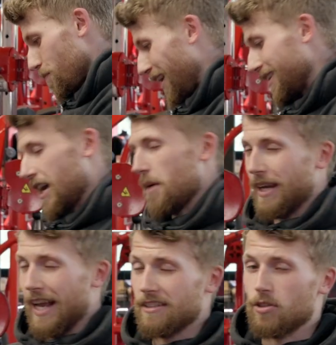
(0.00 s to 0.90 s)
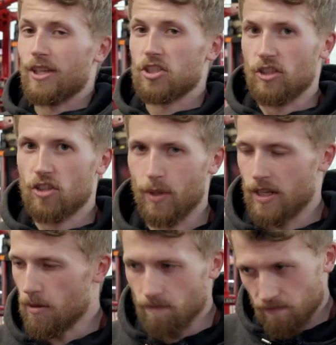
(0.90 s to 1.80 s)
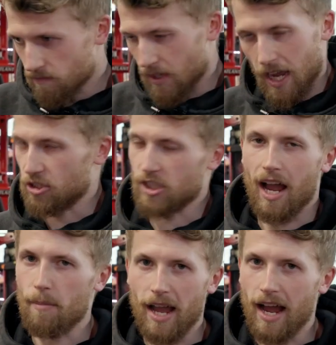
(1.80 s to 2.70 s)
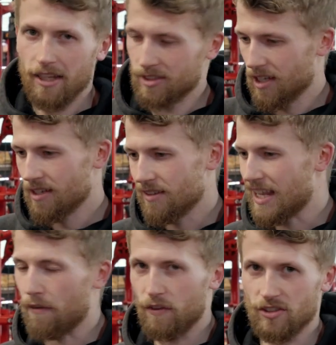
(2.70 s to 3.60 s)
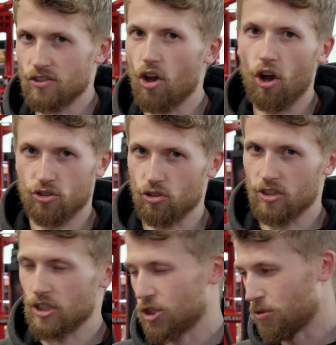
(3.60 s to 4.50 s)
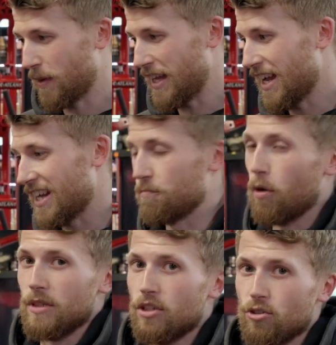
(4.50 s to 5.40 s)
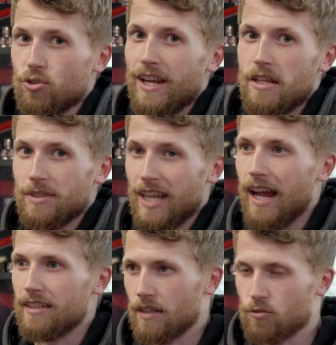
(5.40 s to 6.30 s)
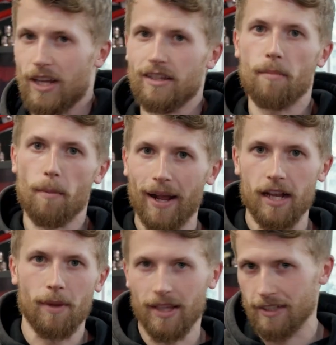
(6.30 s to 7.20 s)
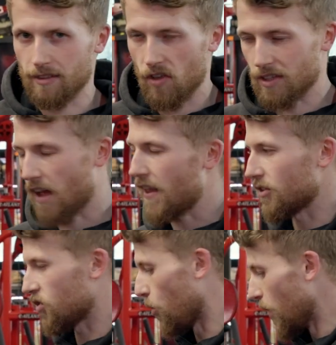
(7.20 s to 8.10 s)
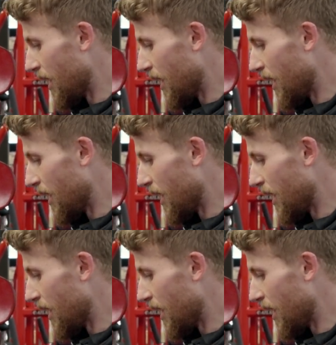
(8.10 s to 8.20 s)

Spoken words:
by the time I get to actually doing them, I just can't be arsed. The effort's not as good as it should be, and I've probably not trained them as hard as I've trained like my back and my legs and things like that. So